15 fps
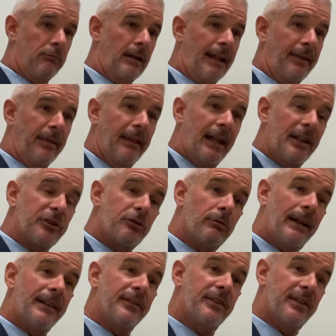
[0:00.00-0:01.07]
ran that
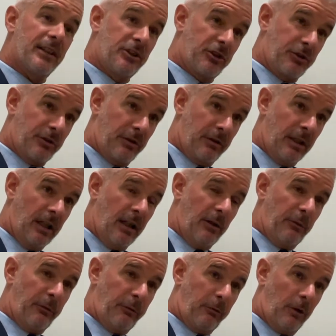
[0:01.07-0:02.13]

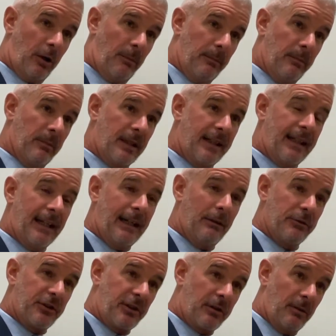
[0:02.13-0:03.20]
transition from
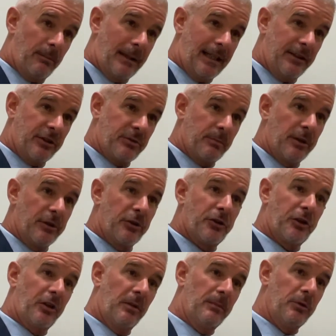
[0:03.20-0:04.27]
council management
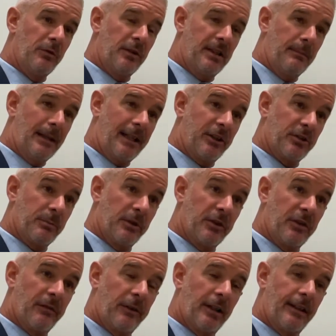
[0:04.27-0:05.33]
to community
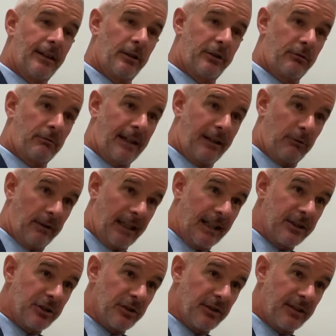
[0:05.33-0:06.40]
management of the Lyttelton
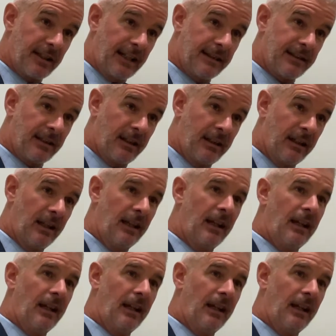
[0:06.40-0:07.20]
Recreation Centre.